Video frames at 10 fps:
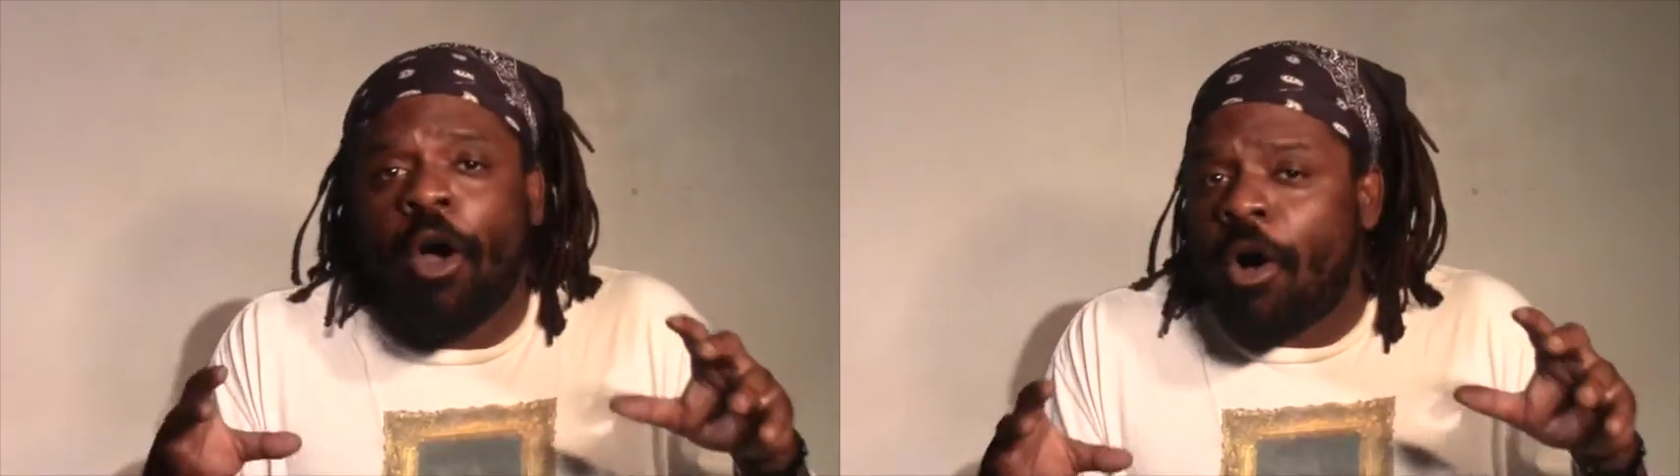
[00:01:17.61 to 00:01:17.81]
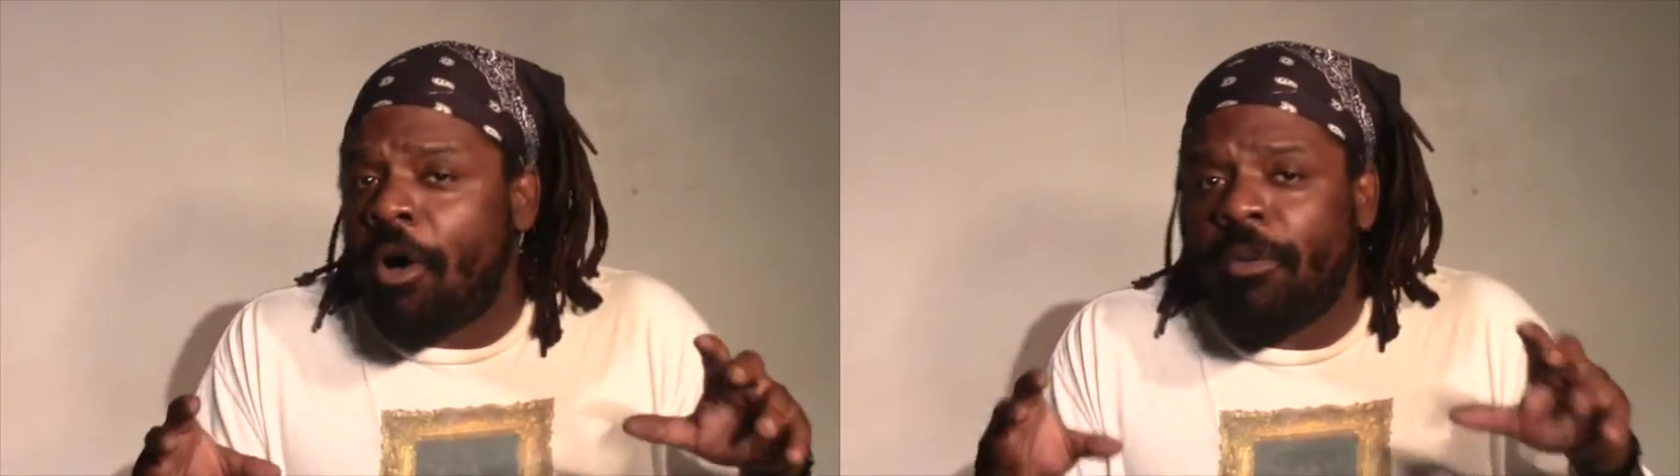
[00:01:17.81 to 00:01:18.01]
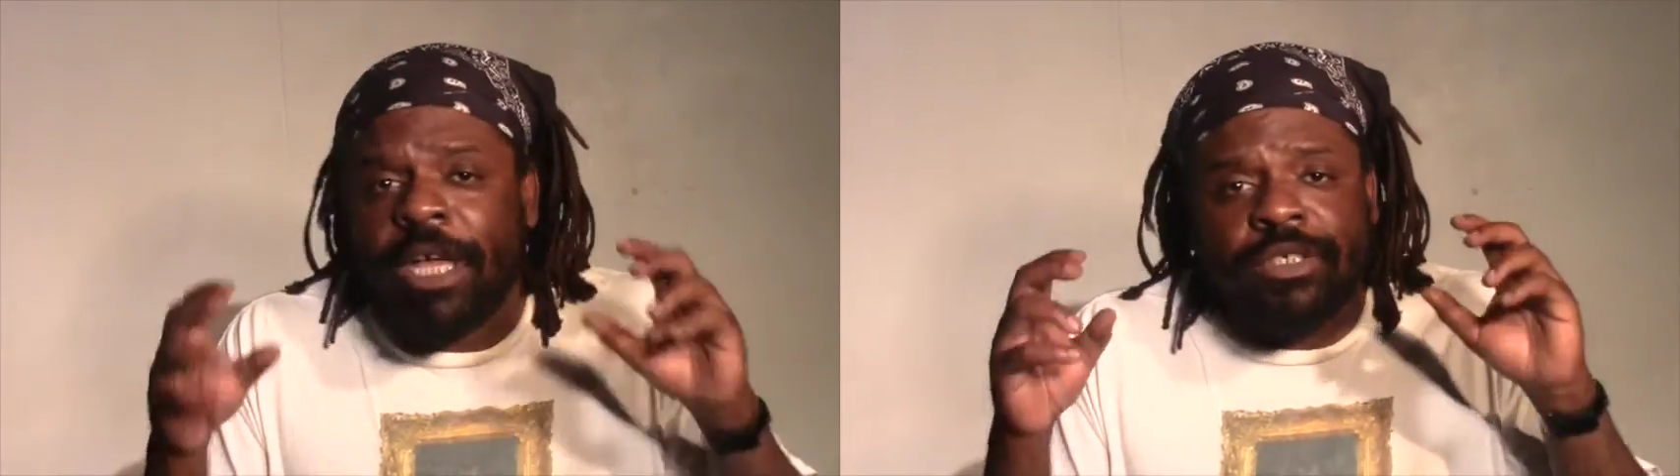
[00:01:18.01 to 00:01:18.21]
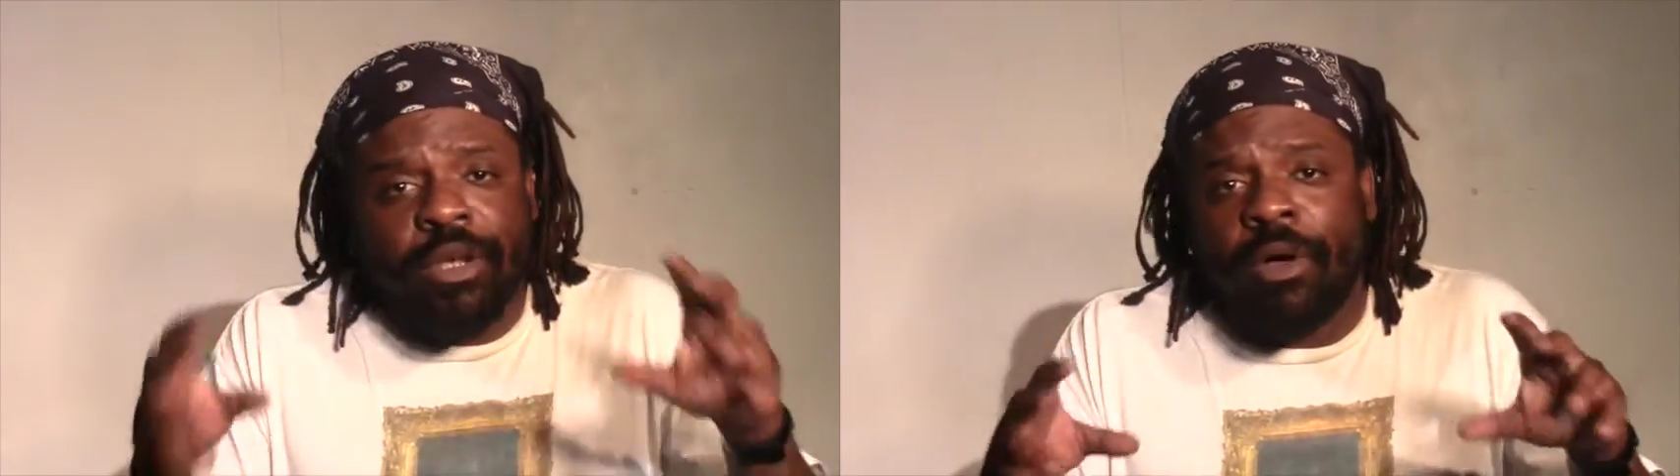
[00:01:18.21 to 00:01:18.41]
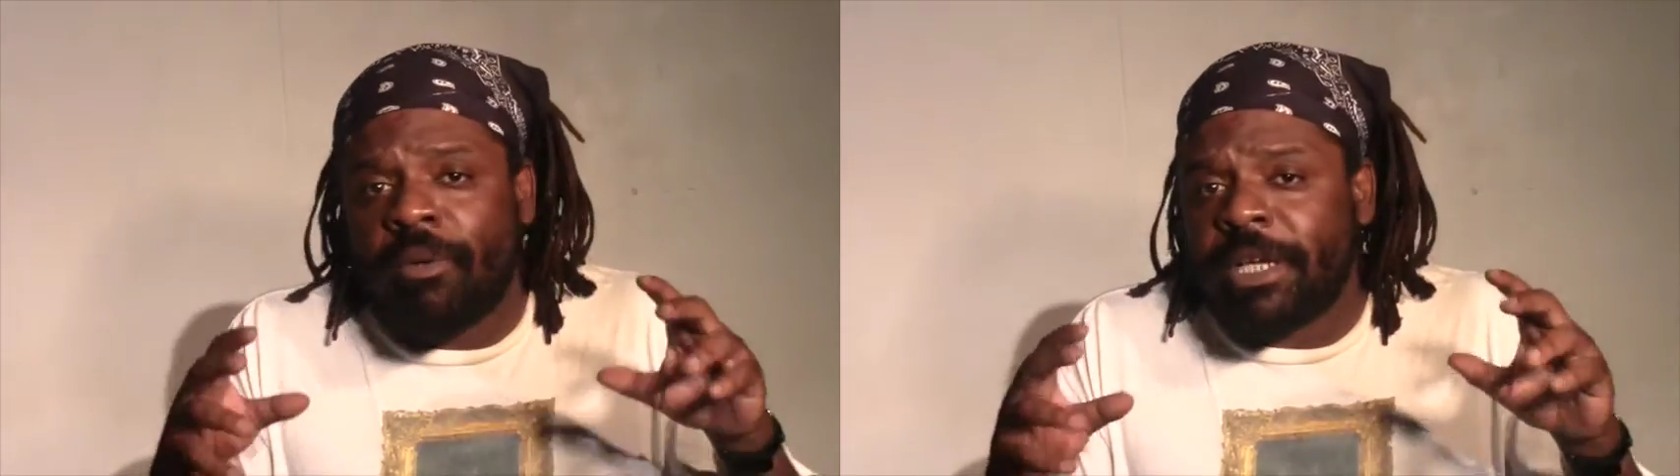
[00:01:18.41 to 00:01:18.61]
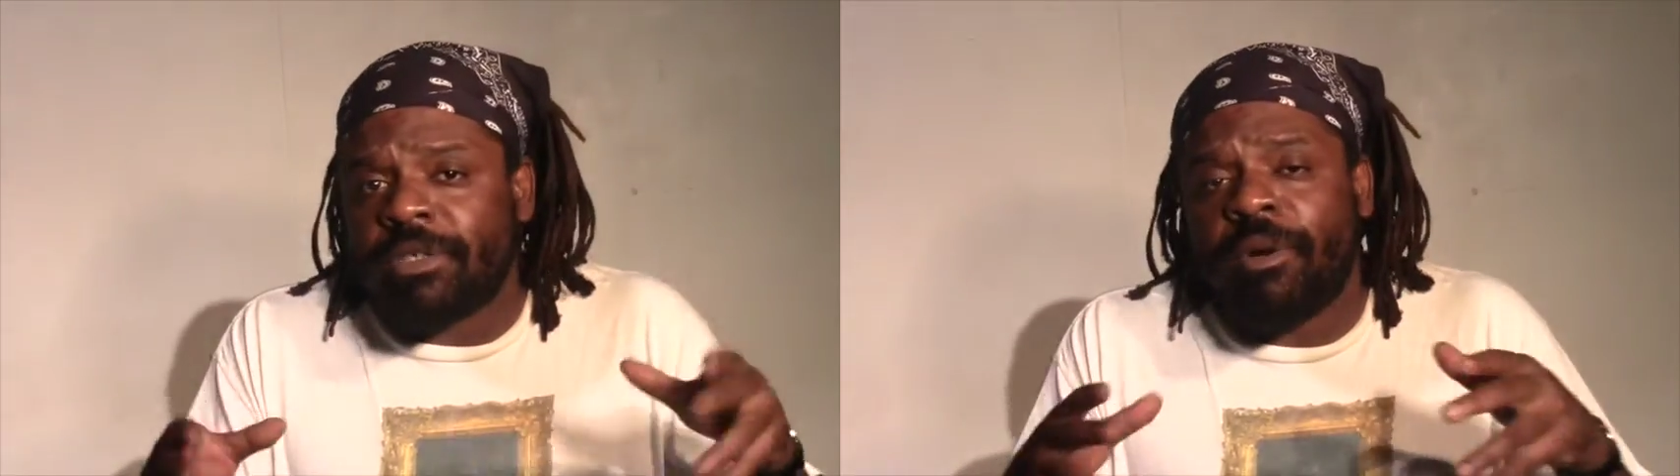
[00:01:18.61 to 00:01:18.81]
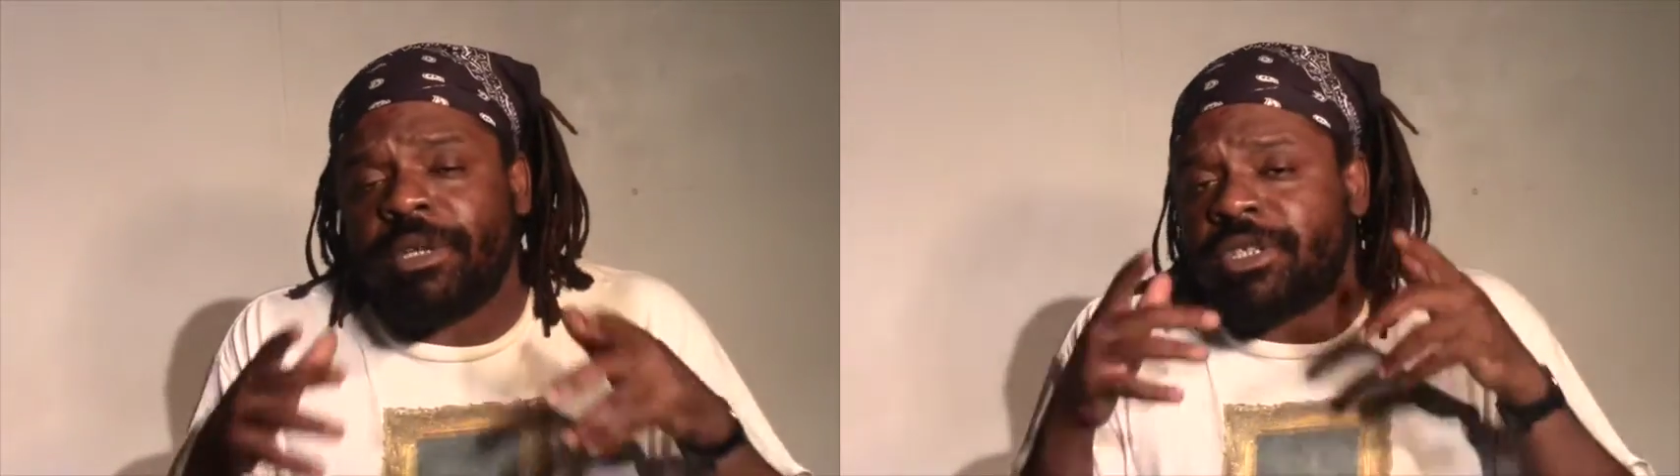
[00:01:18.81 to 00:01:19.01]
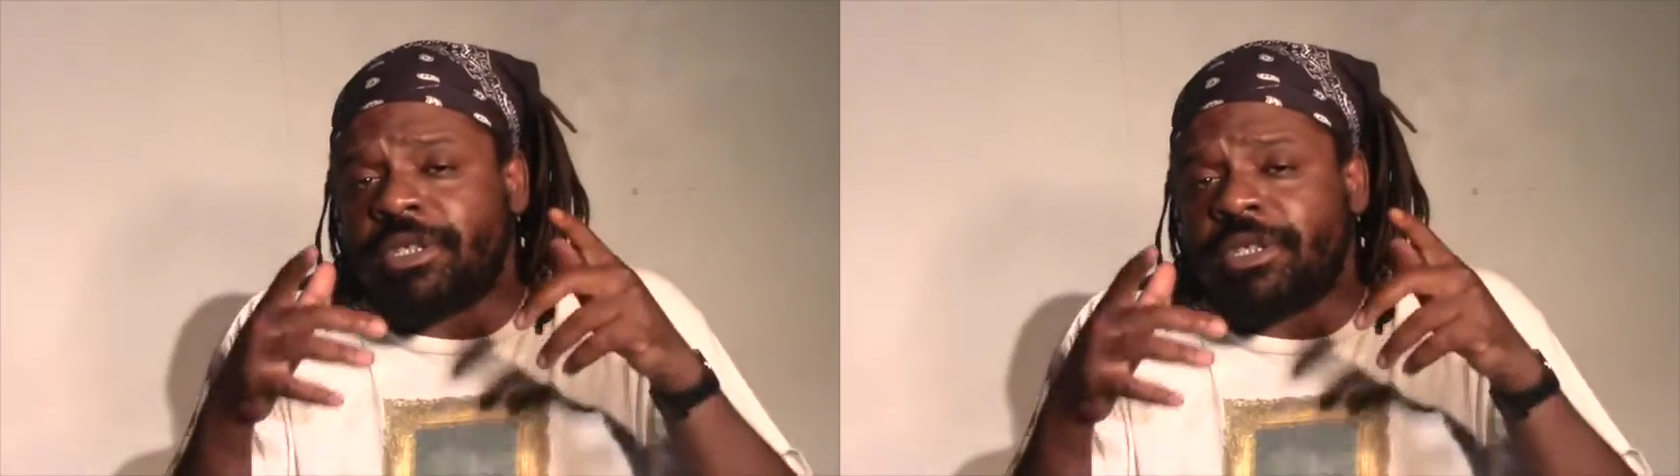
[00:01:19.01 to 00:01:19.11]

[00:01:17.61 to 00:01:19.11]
Always, always, always.